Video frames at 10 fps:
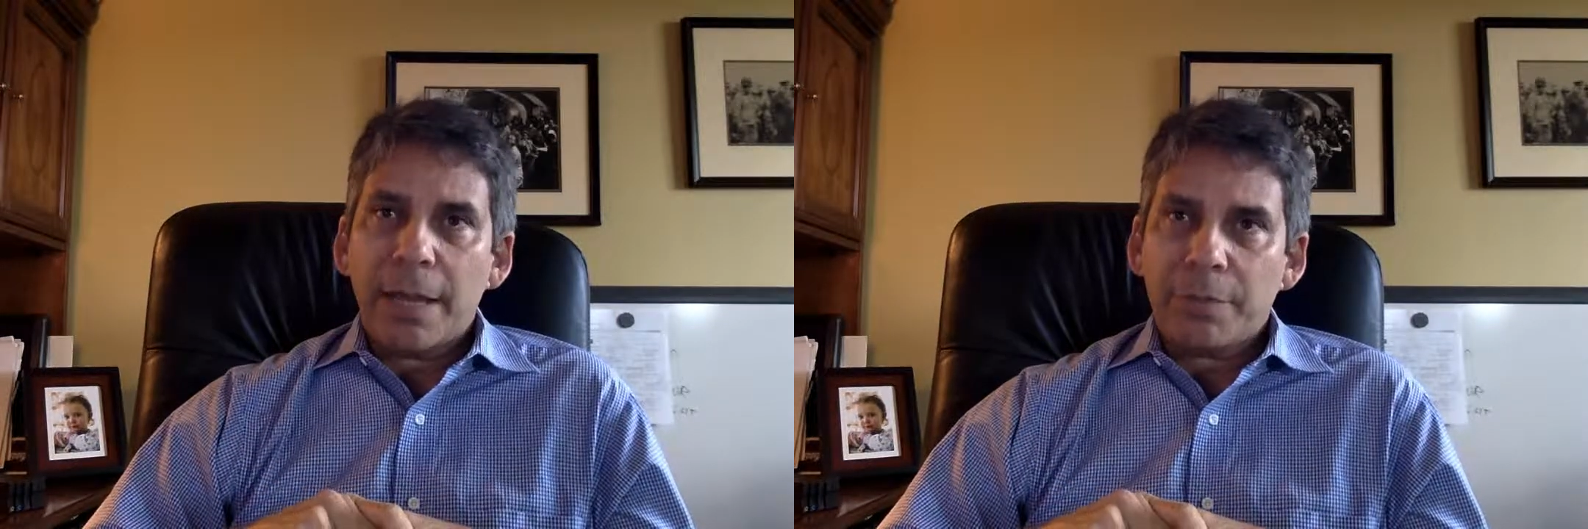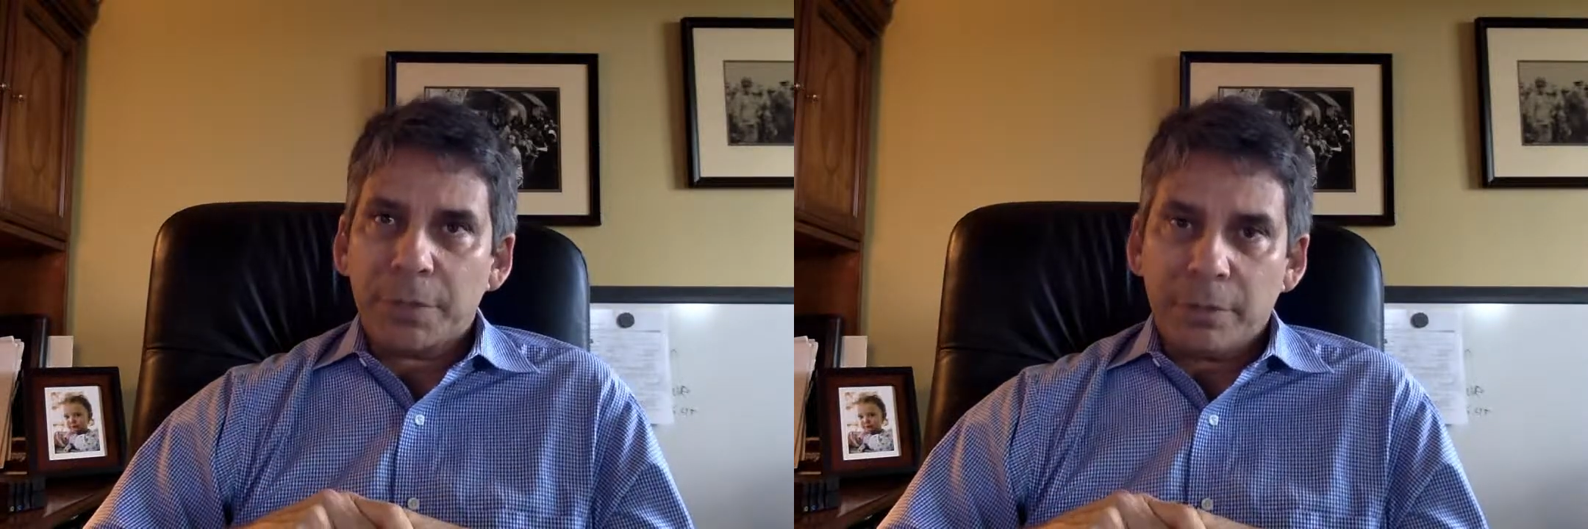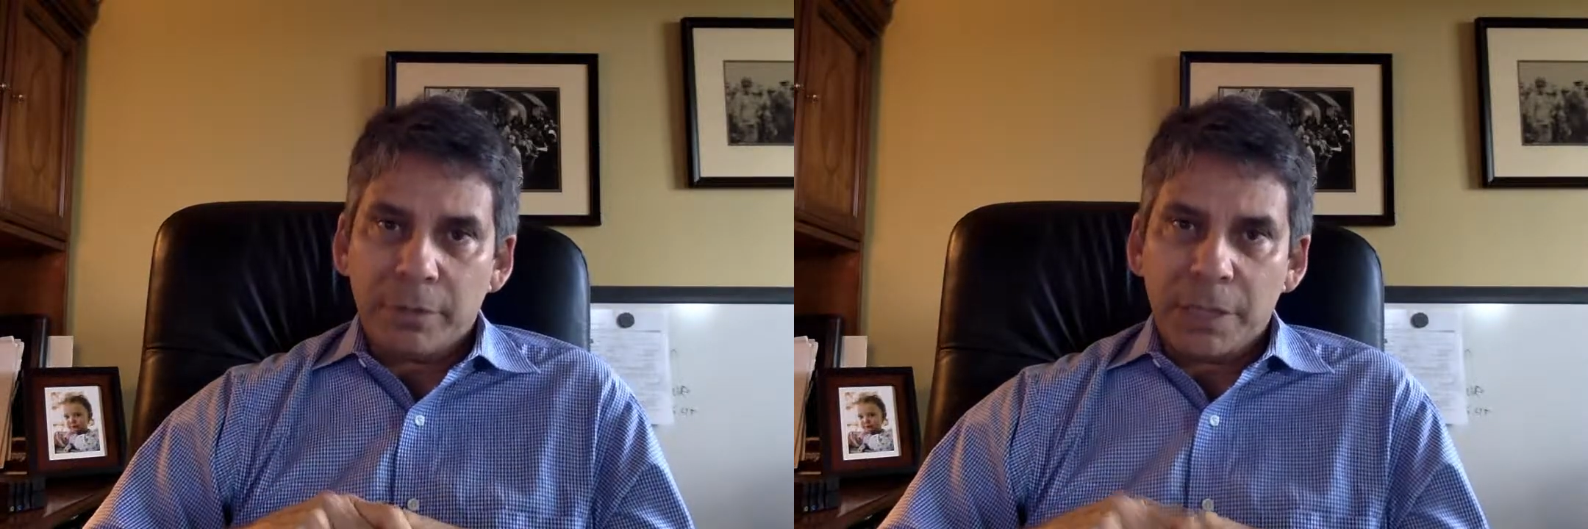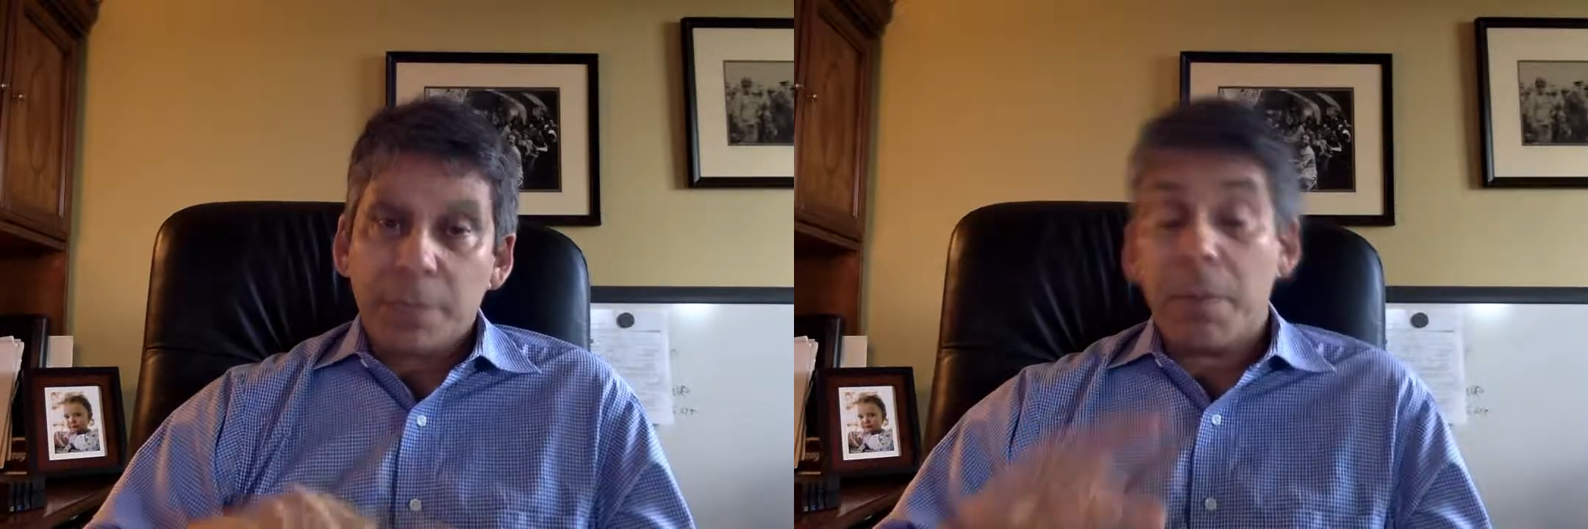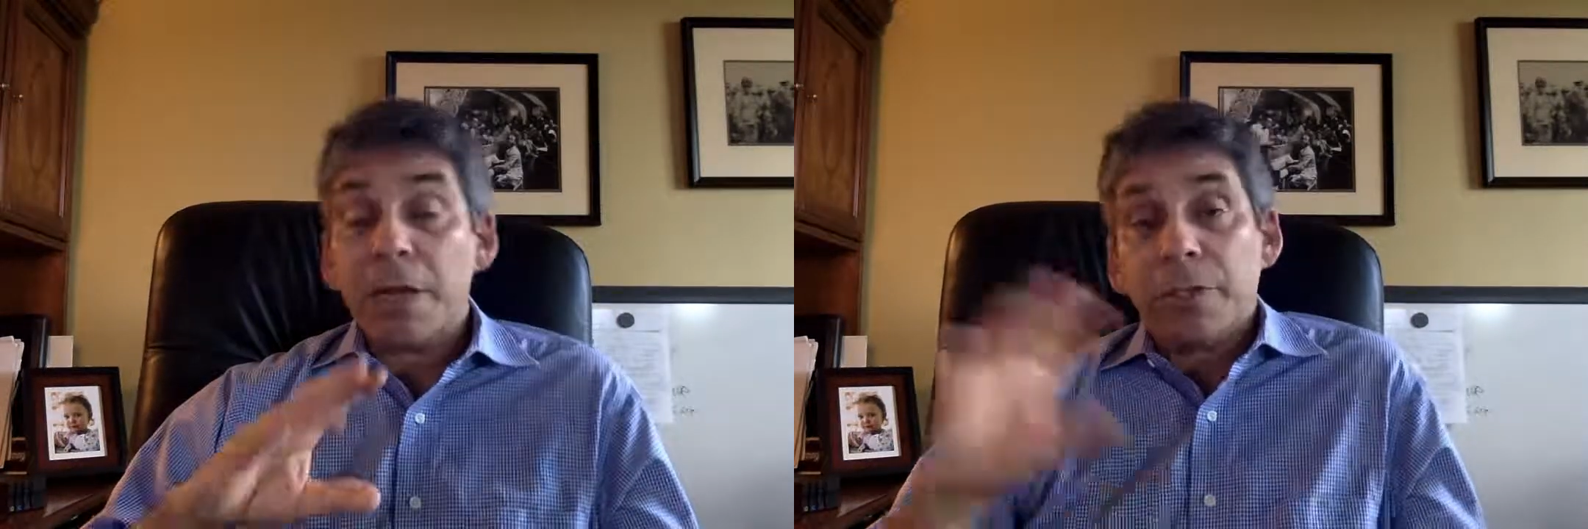absolutely,
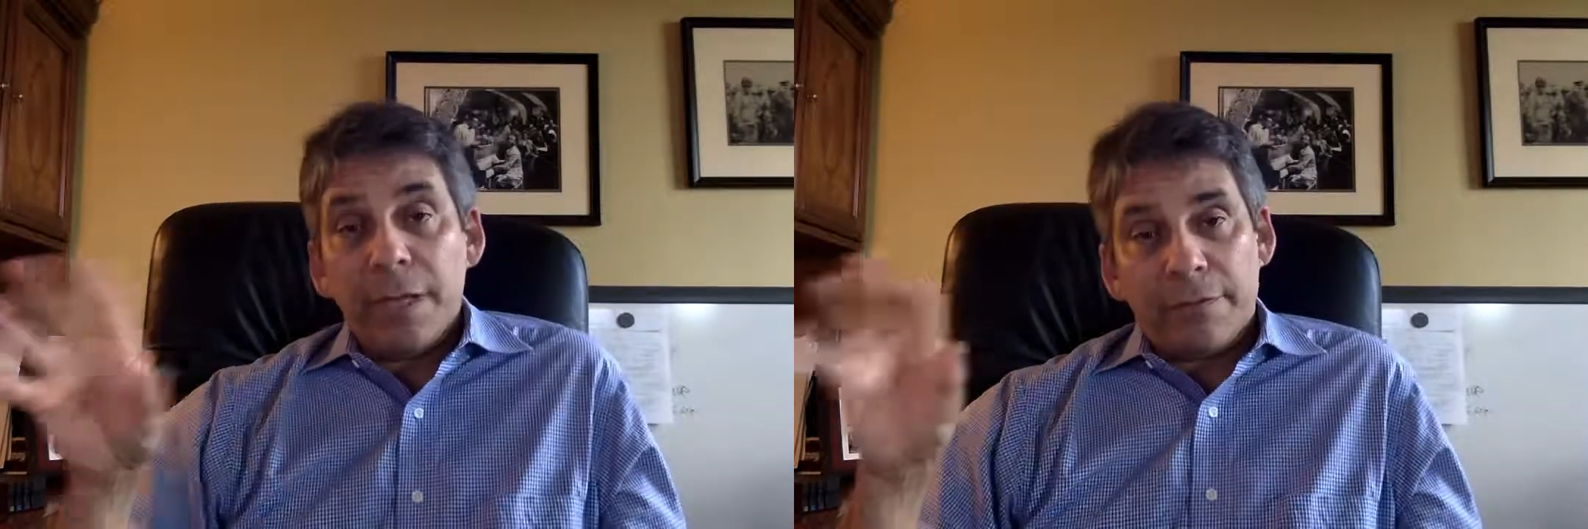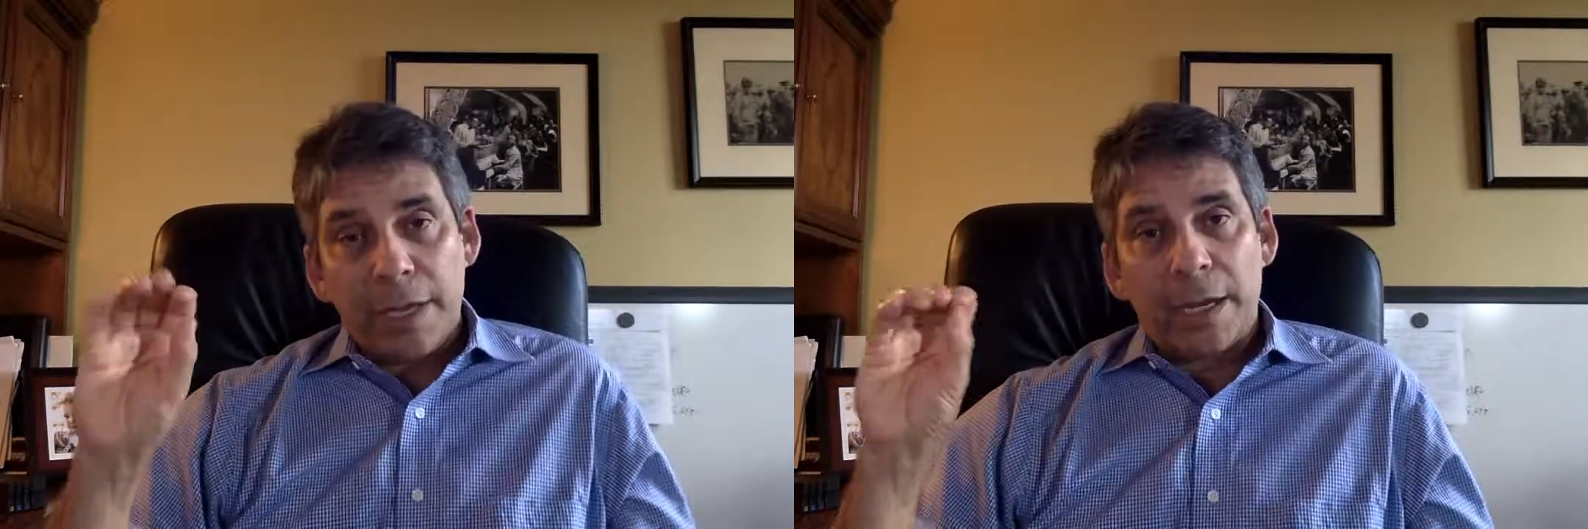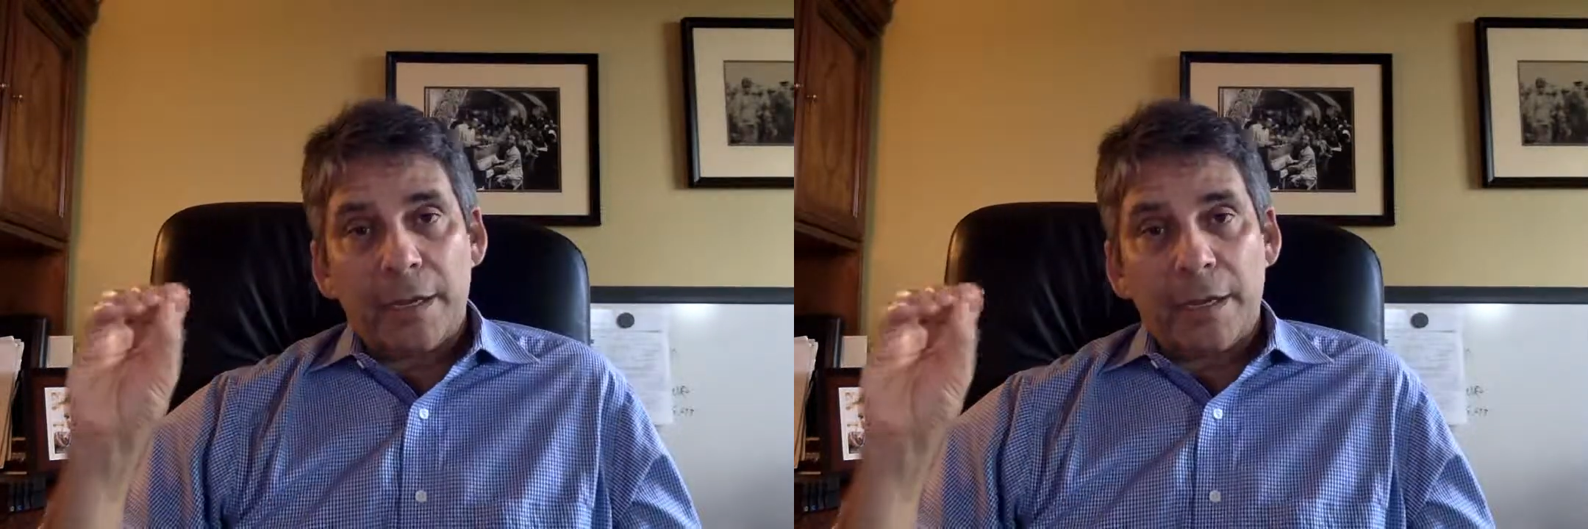especially if